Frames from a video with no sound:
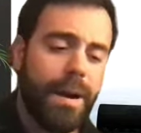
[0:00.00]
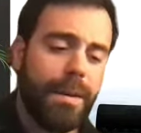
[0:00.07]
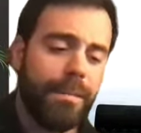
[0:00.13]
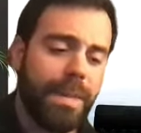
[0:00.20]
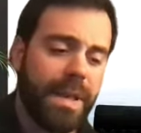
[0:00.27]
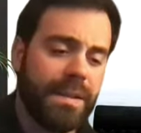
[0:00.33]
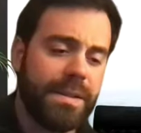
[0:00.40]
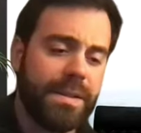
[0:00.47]

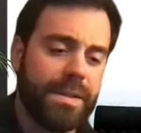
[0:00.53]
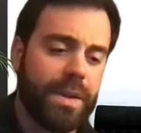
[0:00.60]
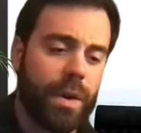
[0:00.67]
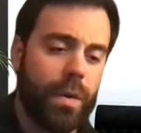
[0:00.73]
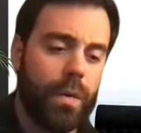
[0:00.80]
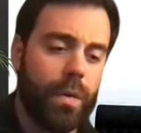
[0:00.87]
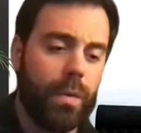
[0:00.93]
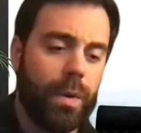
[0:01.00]
And
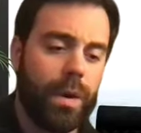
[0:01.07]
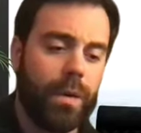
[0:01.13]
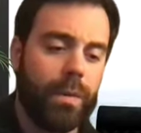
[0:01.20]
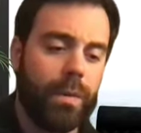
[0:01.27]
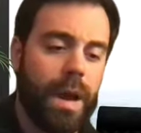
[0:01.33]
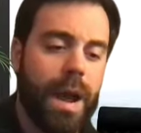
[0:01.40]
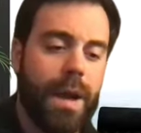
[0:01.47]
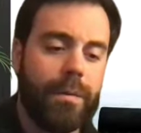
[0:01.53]
so
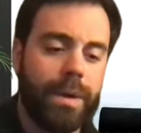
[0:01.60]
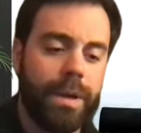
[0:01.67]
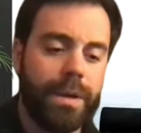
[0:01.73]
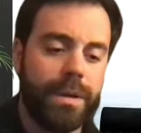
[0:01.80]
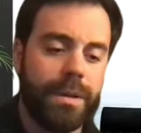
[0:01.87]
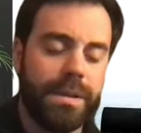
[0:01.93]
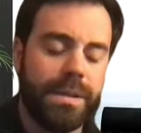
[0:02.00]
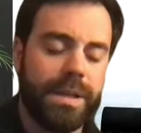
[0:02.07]
where I
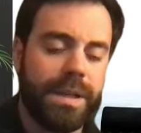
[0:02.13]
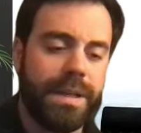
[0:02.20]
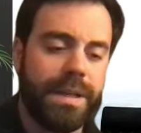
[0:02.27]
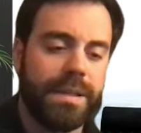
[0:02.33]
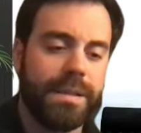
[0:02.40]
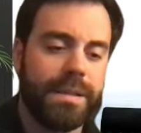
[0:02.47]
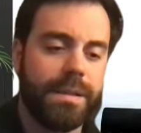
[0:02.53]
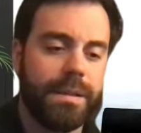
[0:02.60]
would see
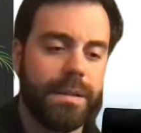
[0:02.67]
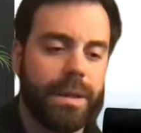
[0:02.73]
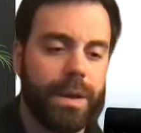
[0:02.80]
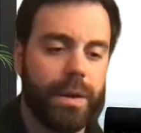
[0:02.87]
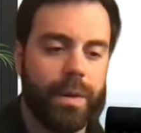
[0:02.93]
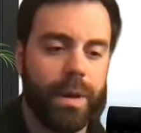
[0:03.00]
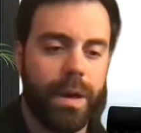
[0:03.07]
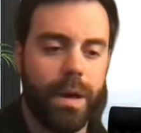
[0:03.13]
is,
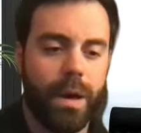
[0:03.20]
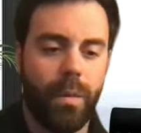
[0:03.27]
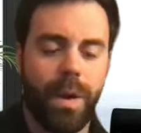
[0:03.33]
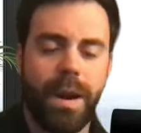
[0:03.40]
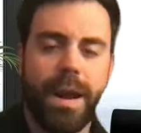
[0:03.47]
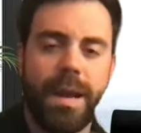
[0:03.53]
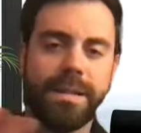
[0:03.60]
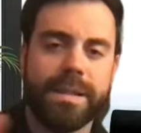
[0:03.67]
a
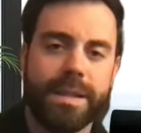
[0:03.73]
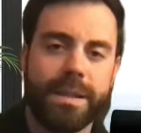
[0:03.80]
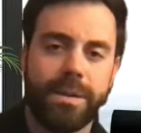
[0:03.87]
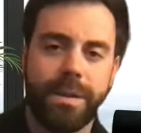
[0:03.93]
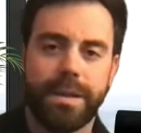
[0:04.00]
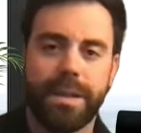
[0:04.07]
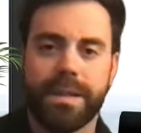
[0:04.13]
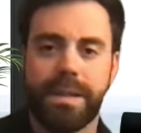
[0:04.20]
warehouse
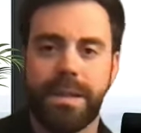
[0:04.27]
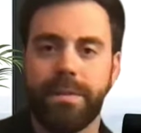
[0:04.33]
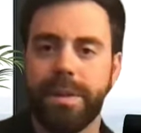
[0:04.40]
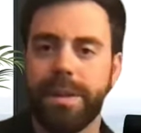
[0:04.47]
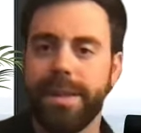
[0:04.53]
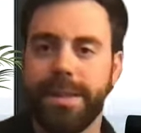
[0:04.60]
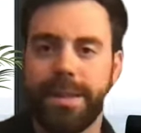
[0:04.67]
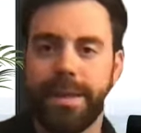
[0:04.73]
district that's
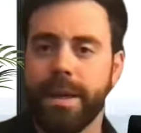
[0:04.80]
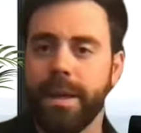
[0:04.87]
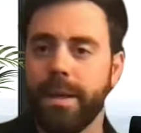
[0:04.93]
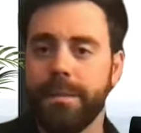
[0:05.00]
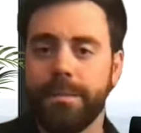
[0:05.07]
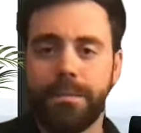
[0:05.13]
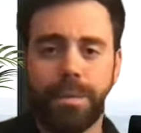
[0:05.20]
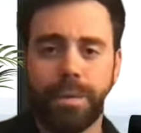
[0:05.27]
completely
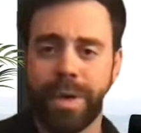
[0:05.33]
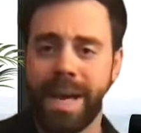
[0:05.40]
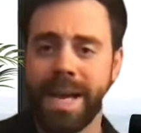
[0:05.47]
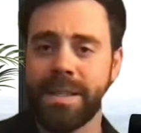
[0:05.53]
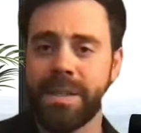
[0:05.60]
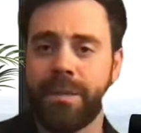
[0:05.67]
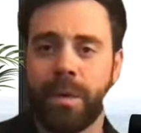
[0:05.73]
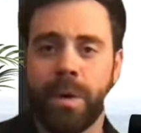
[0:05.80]

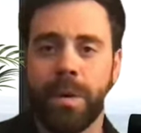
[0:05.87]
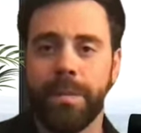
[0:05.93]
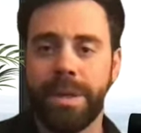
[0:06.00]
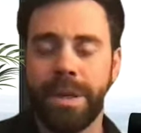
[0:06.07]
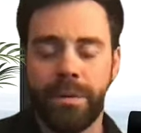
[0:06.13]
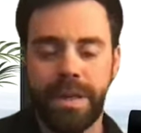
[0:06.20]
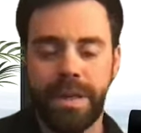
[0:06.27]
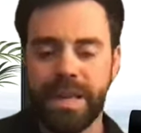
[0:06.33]
transformed,
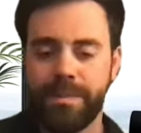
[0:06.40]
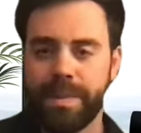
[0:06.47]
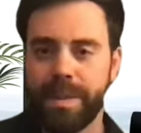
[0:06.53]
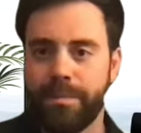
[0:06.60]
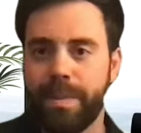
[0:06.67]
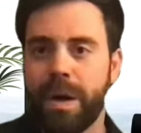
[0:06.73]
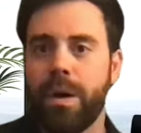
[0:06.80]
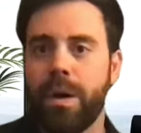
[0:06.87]
keep the
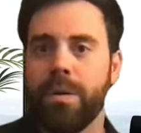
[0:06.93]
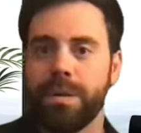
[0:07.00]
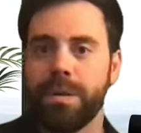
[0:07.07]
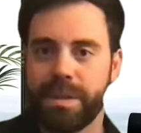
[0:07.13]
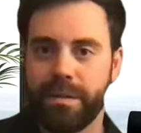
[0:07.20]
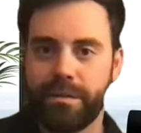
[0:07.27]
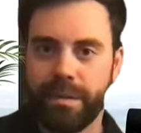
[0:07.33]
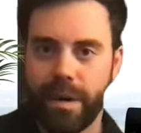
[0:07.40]

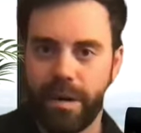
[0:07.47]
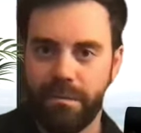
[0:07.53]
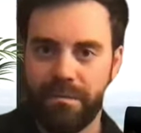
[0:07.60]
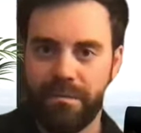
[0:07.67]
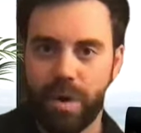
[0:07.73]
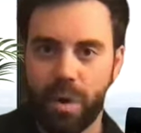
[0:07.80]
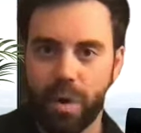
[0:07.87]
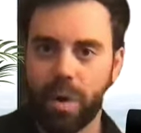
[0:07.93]
bones of
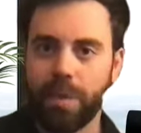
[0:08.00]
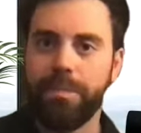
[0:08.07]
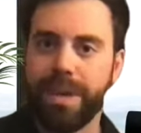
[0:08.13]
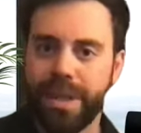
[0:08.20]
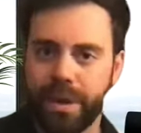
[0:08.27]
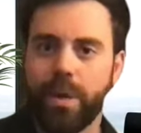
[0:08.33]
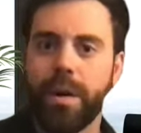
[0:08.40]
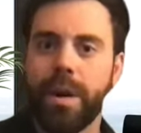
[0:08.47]
old
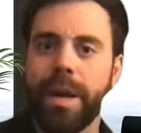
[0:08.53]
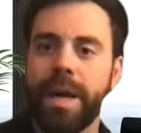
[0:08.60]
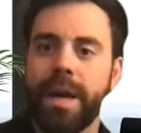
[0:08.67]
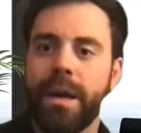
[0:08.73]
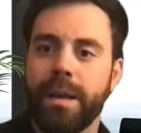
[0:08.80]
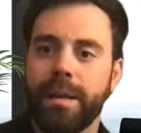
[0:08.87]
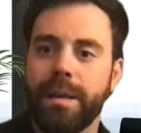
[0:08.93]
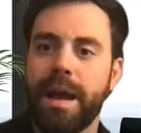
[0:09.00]

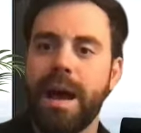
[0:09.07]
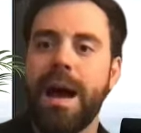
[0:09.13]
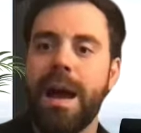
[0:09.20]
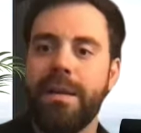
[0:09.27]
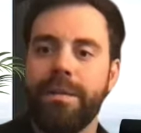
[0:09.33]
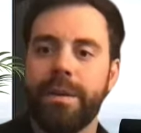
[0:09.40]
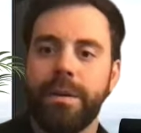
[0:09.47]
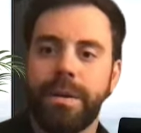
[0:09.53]
Peoria
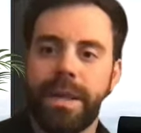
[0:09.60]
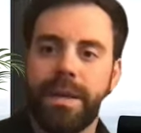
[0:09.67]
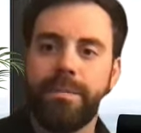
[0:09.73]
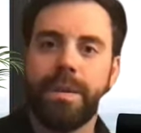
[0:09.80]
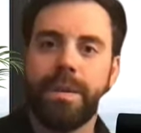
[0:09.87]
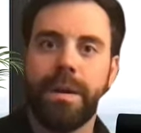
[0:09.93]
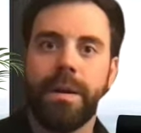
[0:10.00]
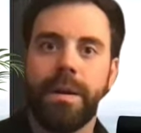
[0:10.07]
alive,
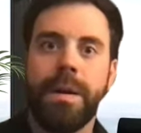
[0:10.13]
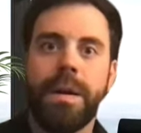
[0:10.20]
keep the